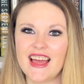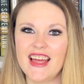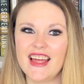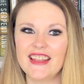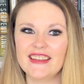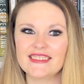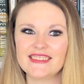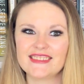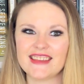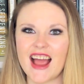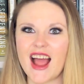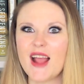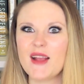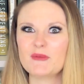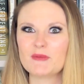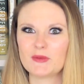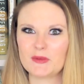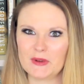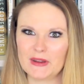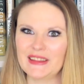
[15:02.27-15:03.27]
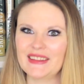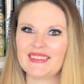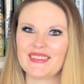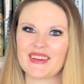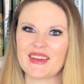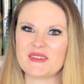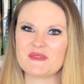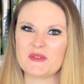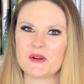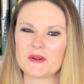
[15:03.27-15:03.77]
and I'm really
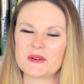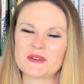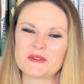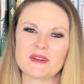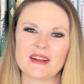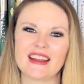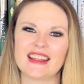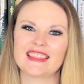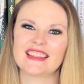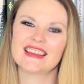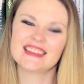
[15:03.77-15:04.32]
looking forward to reading